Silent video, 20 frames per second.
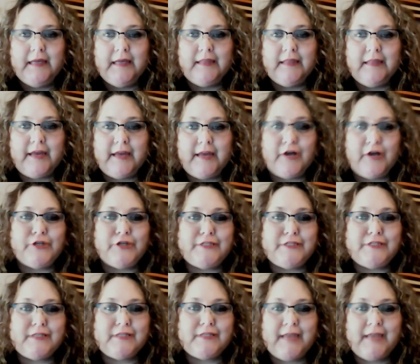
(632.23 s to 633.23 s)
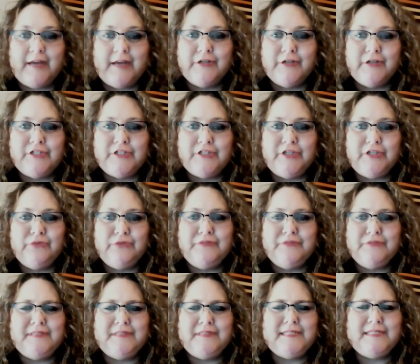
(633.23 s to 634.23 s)
they are scared to
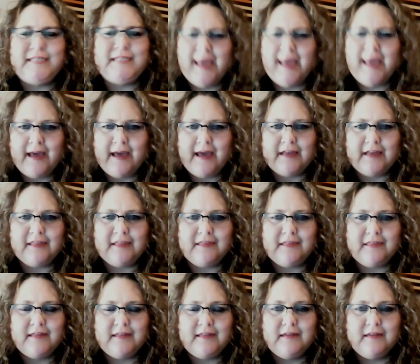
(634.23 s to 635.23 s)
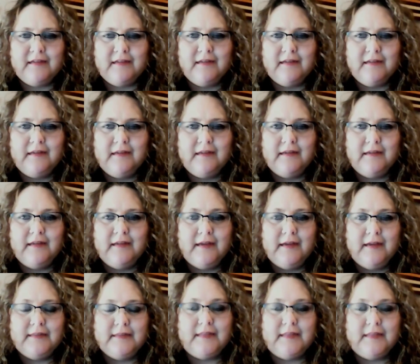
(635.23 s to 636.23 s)
death
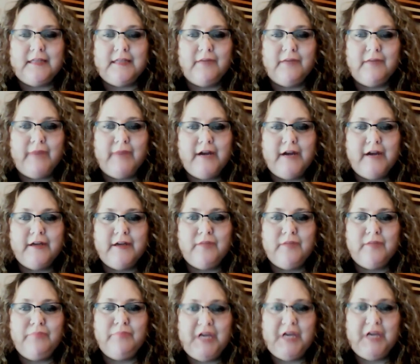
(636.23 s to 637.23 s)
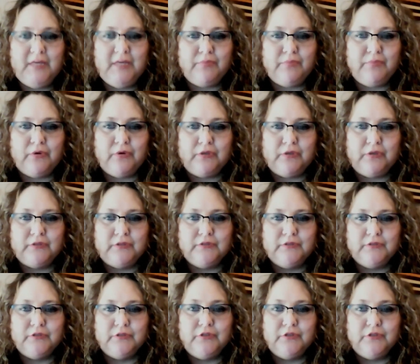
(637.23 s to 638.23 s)
that the American people,
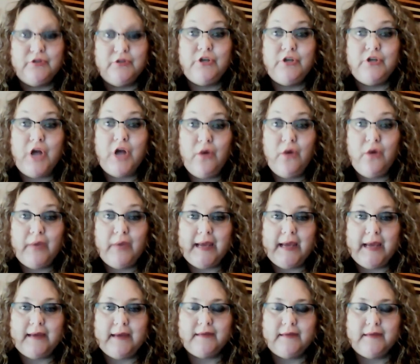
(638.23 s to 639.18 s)
knowing